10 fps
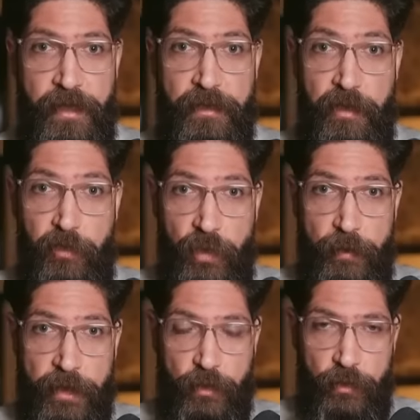this will
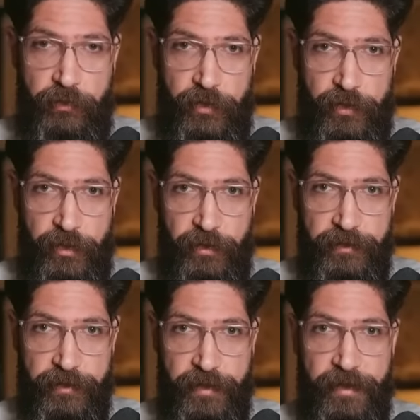be
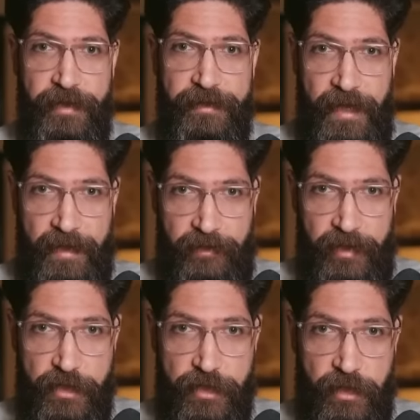considered a
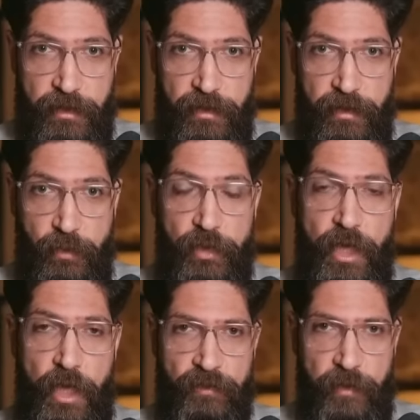taxation
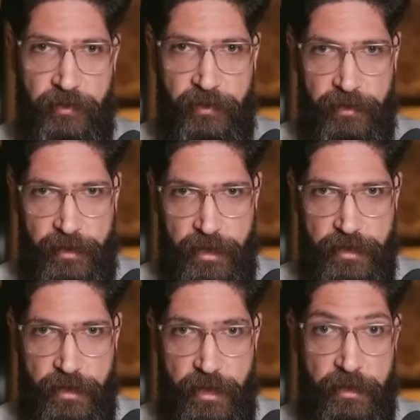without
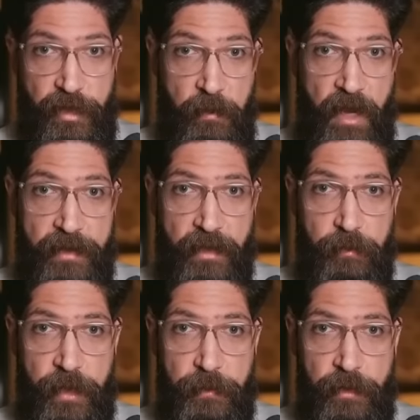representation, and the American
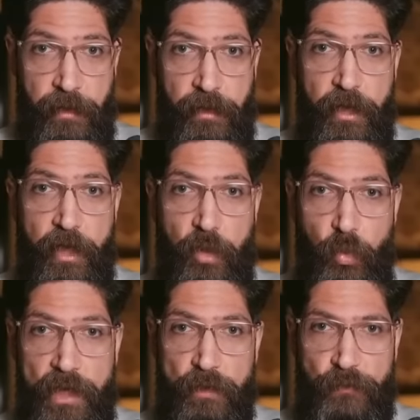people
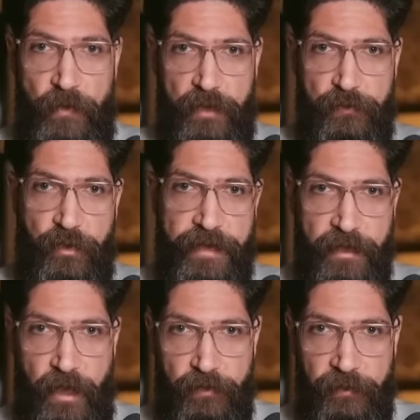will fund
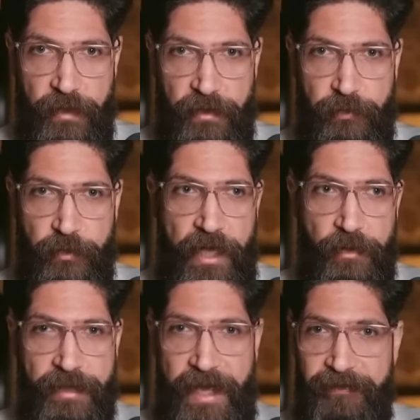foreign governments
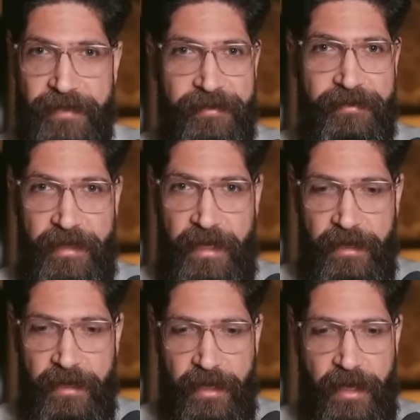without having a
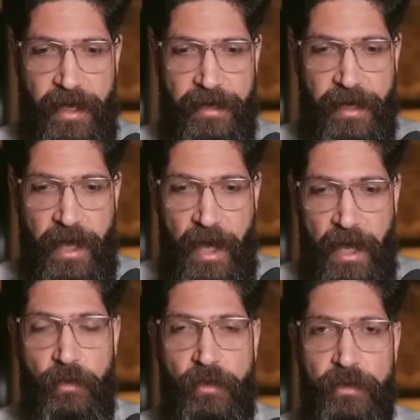say on
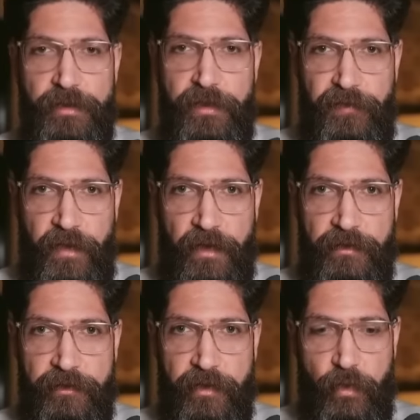how the
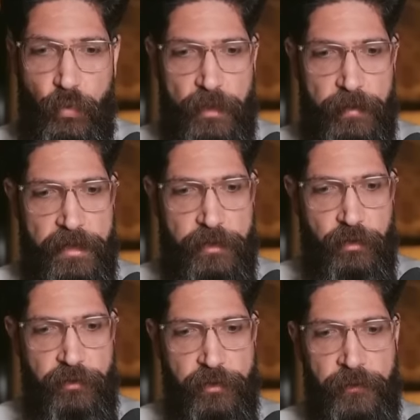funds will be
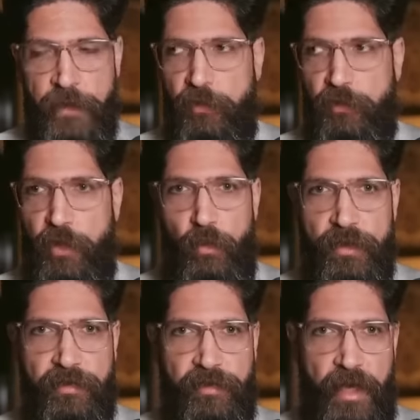used. So
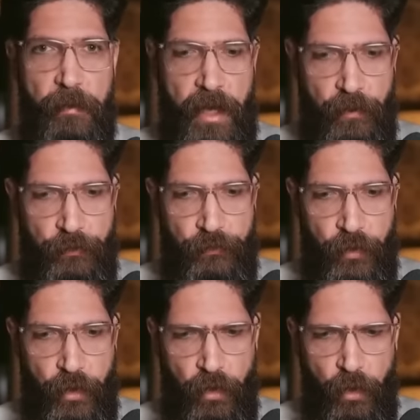with a sum of
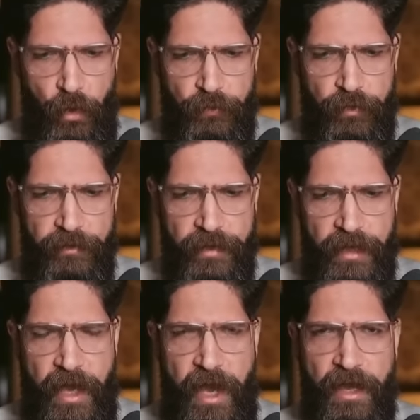over
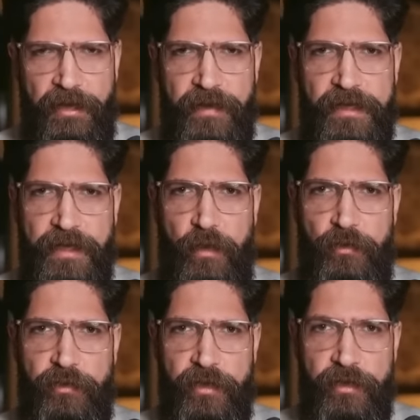
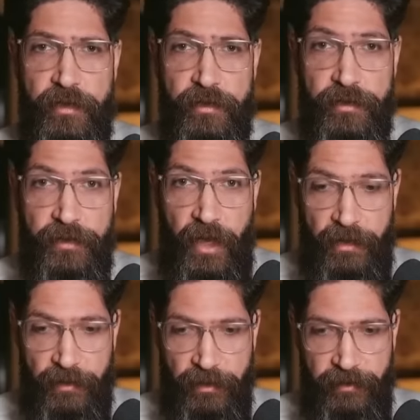
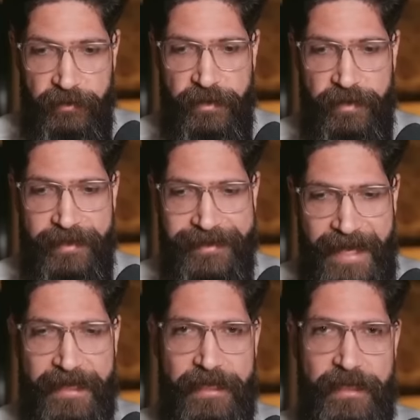$100,000
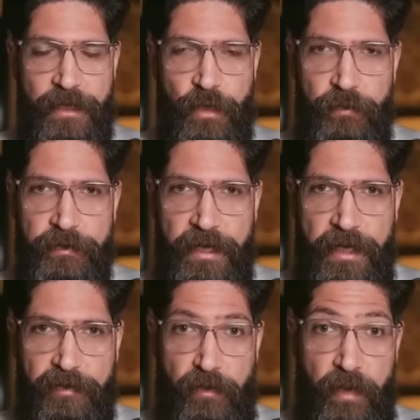dangling over the
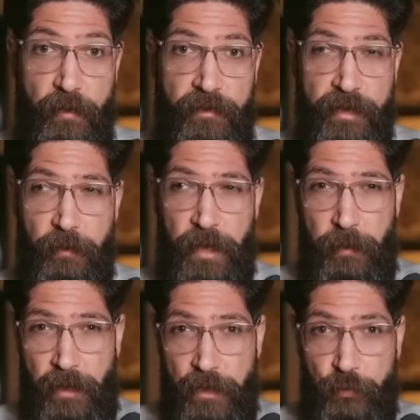heads of American
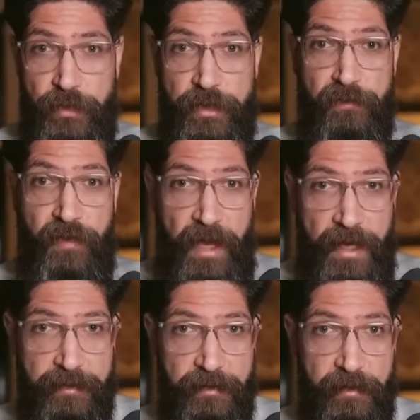people, if we
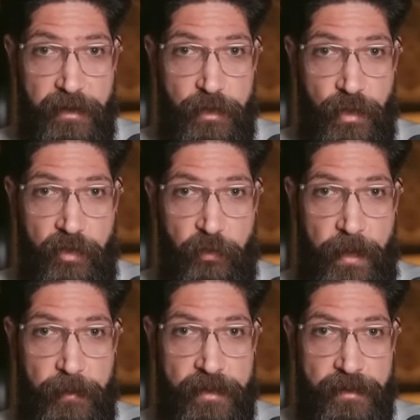divide the U.S.
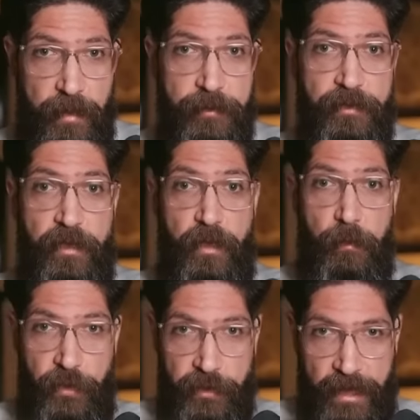public debt
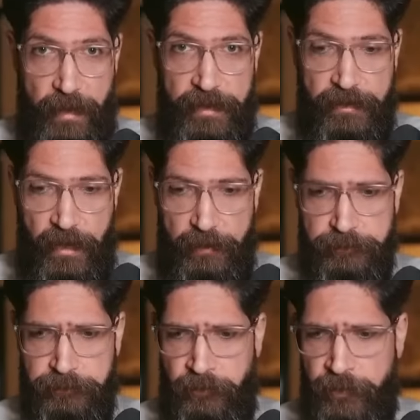per capita,
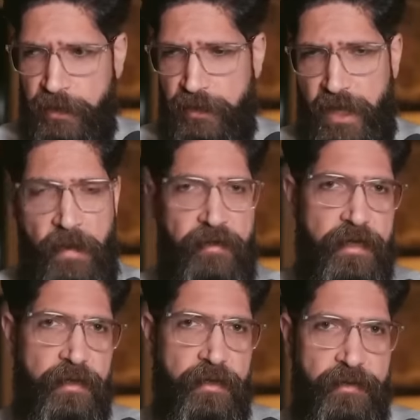the
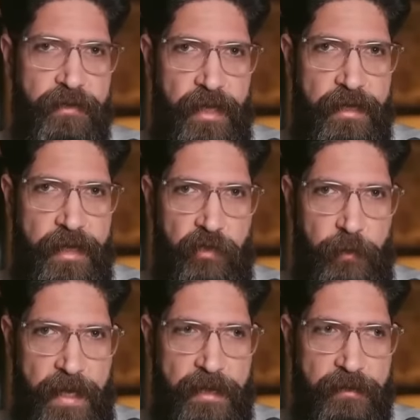Americans can
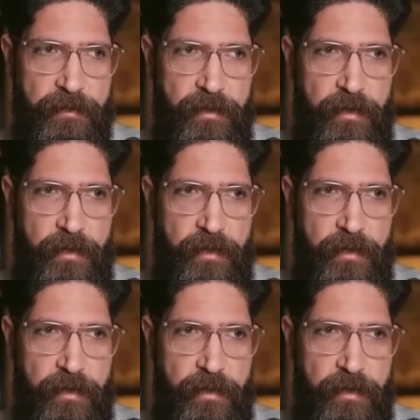expect